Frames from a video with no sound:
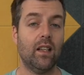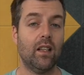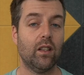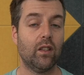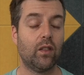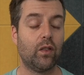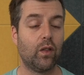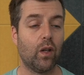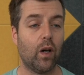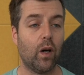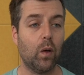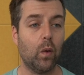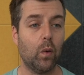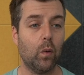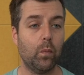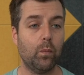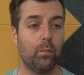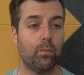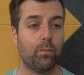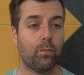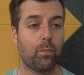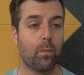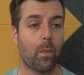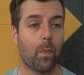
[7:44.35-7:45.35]

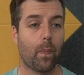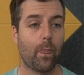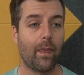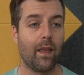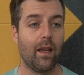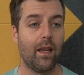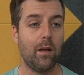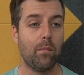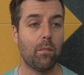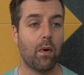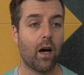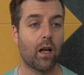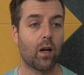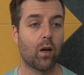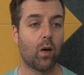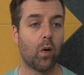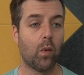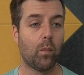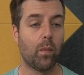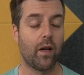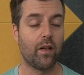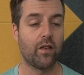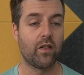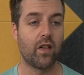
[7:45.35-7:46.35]
So he bought a
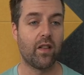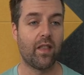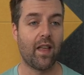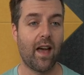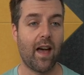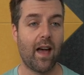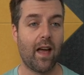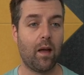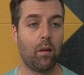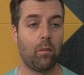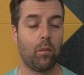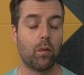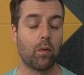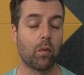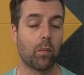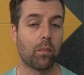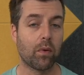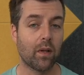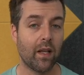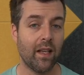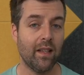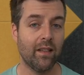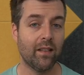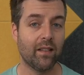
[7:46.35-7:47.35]
whole bunch of that and we
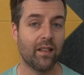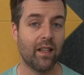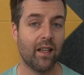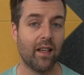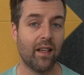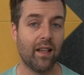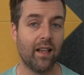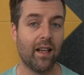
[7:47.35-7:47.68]
replaced it.